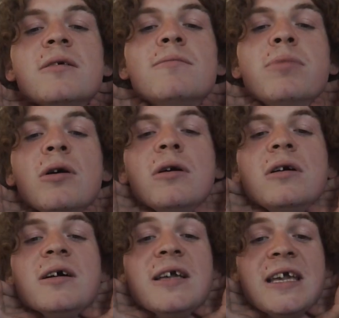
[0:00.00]
but
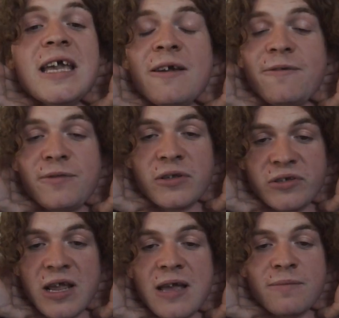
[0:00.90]
if the
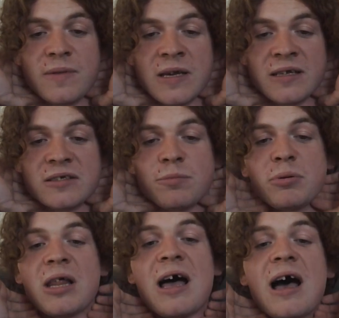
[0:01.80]
same things
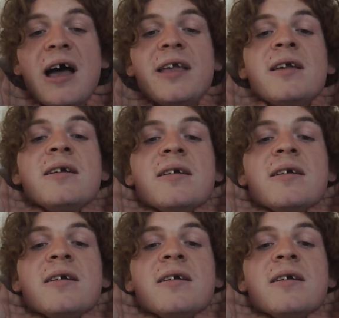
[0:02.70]
apply,